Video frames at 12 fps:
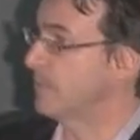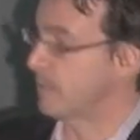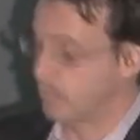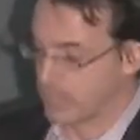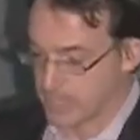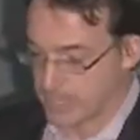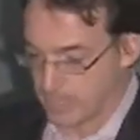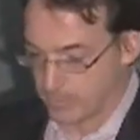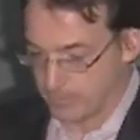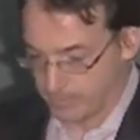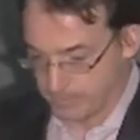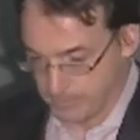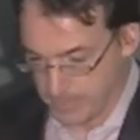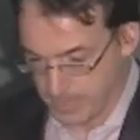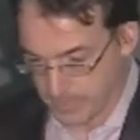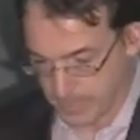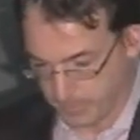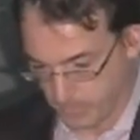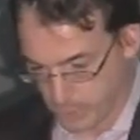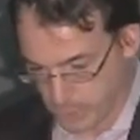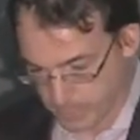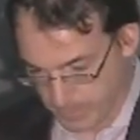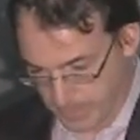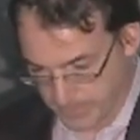A lot of these companies, by the way, they're now
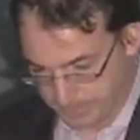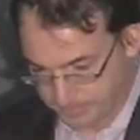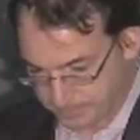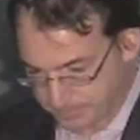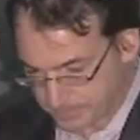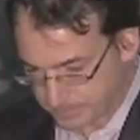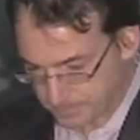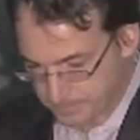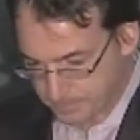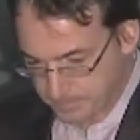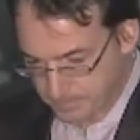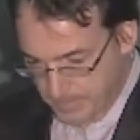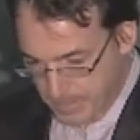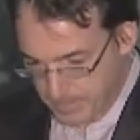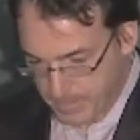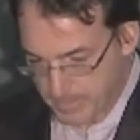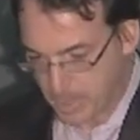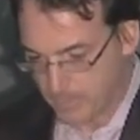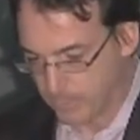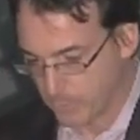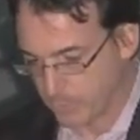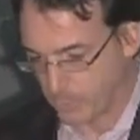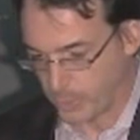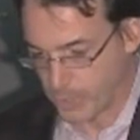being purchased by
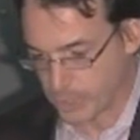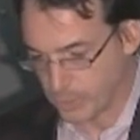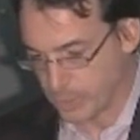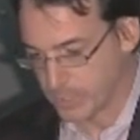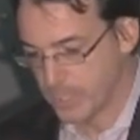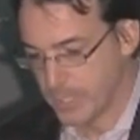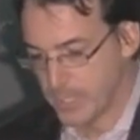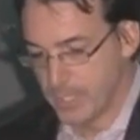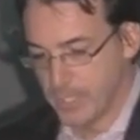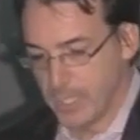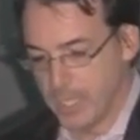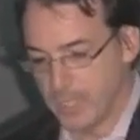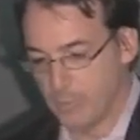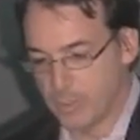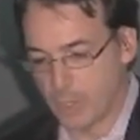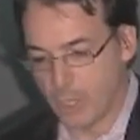big corporations.